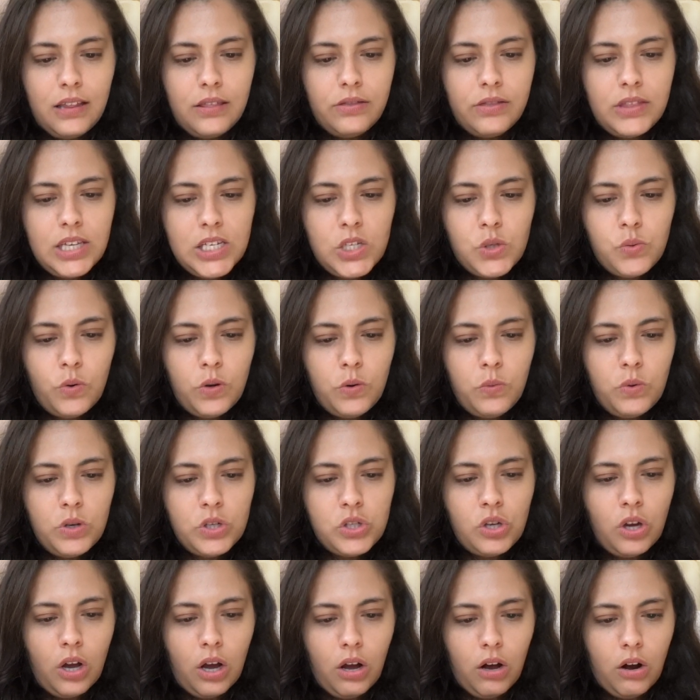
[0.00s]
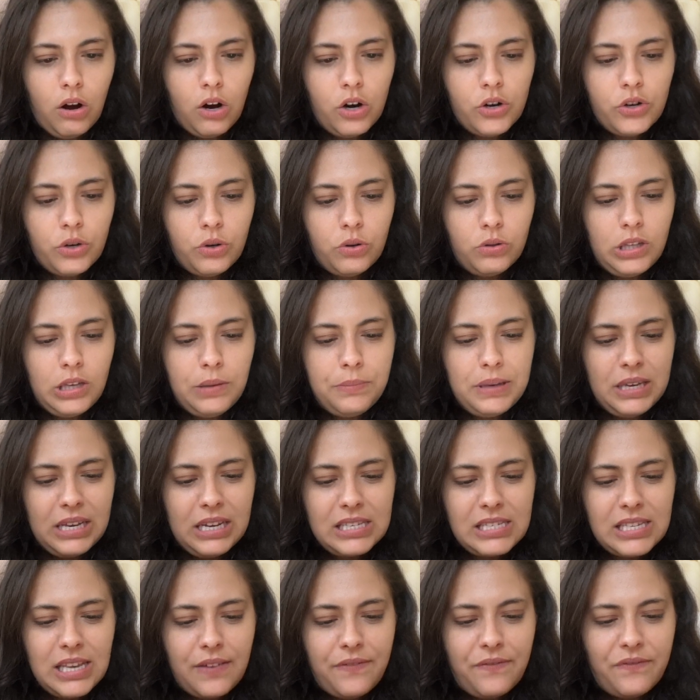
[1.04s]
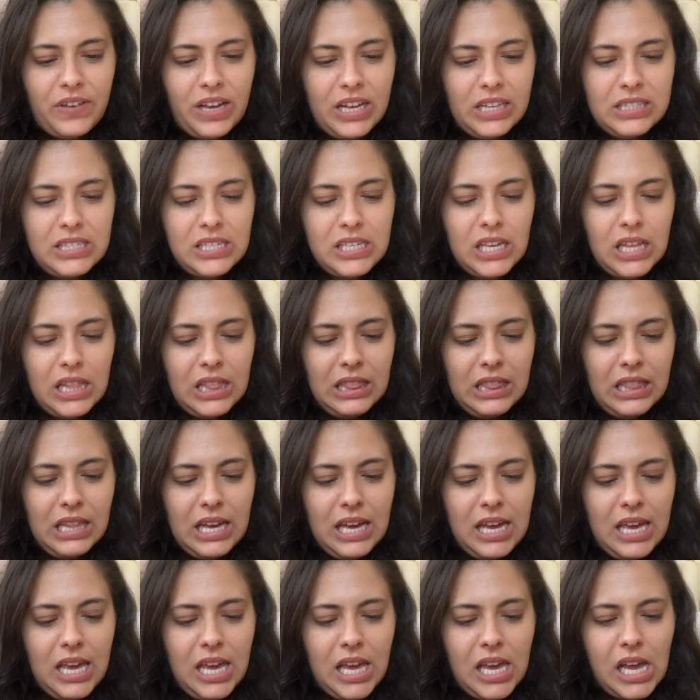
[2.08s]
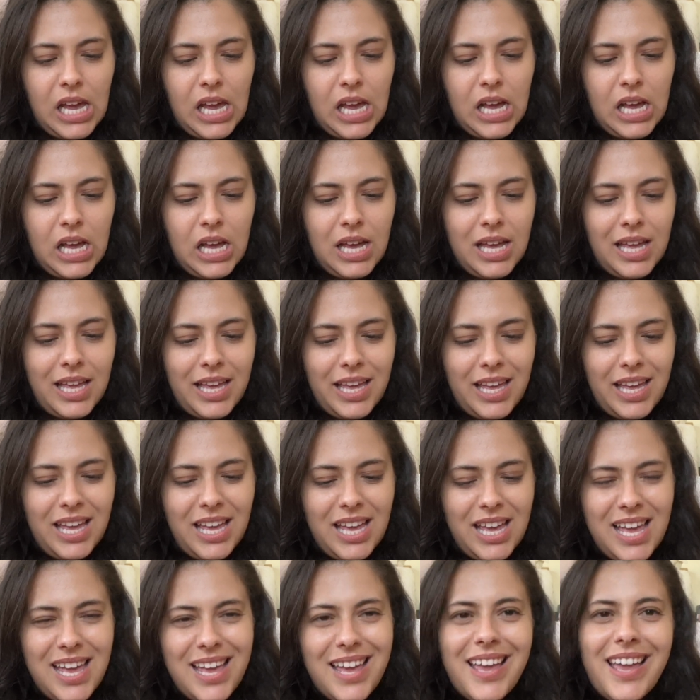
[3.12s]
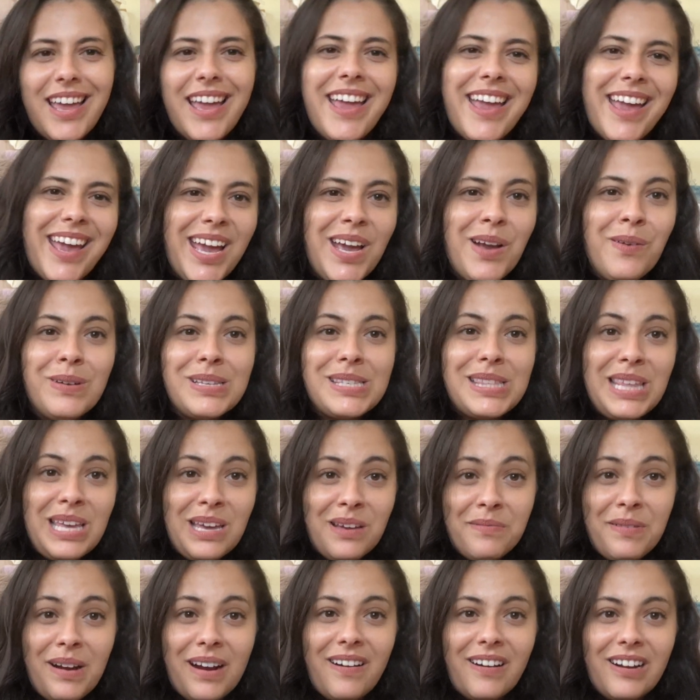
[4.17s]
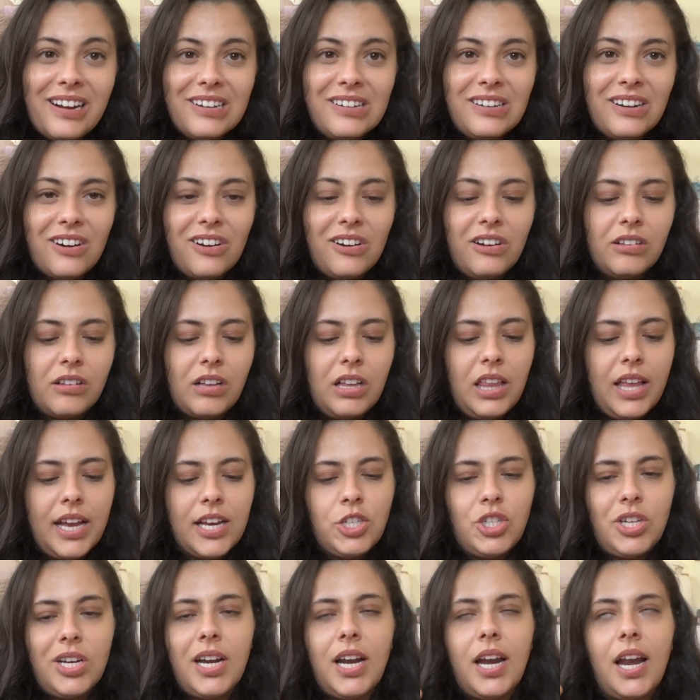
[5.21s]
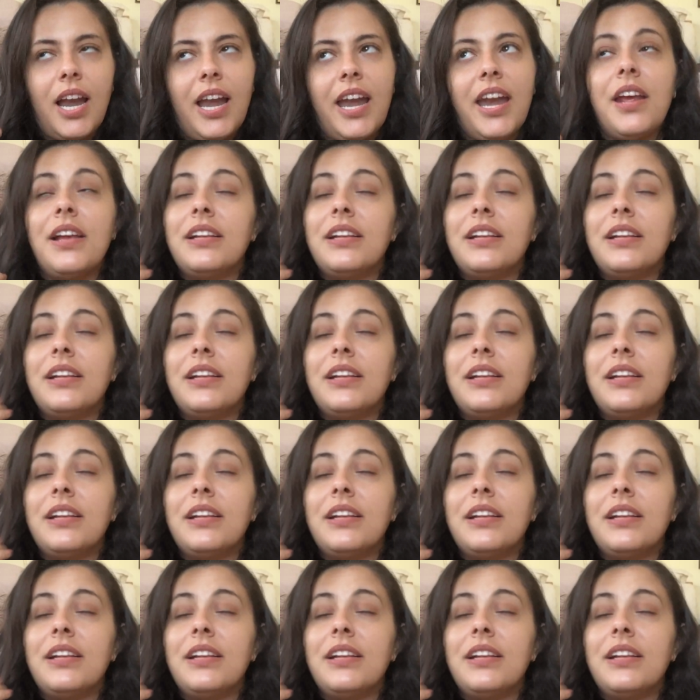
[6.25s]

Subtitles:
This one was hard only because I felt like it was the American Girl collection, and